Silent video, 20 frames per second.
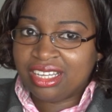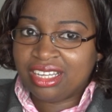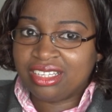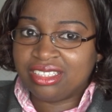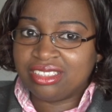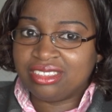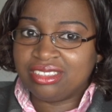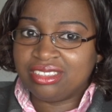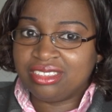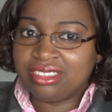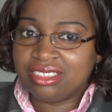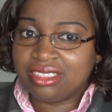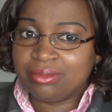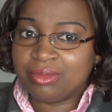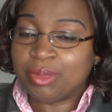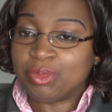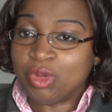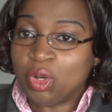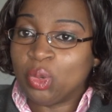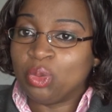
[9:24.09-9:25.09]
and
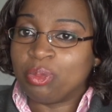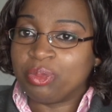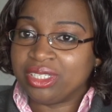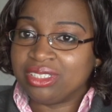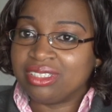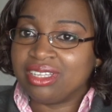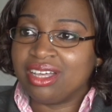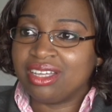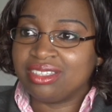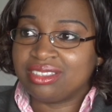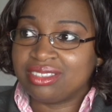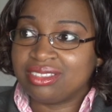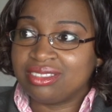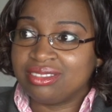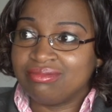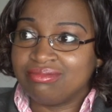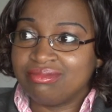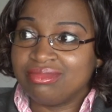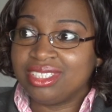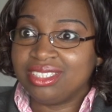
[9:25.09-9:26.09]
I'm hoping that
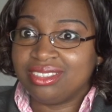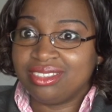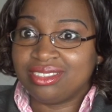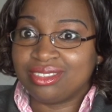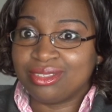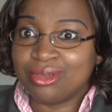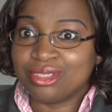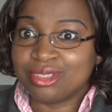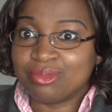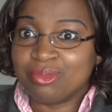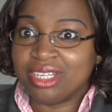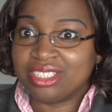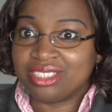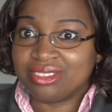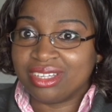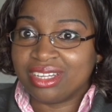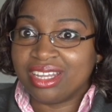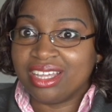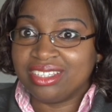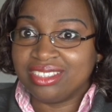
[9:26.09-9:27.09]
it does
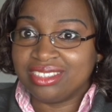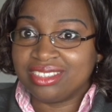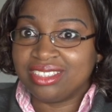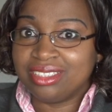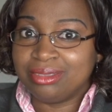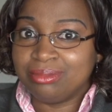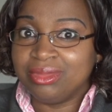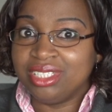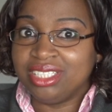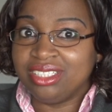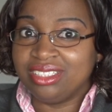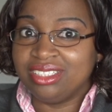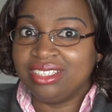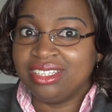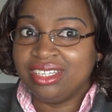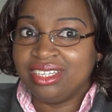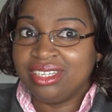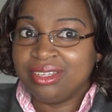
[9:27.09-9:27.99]
materialize in me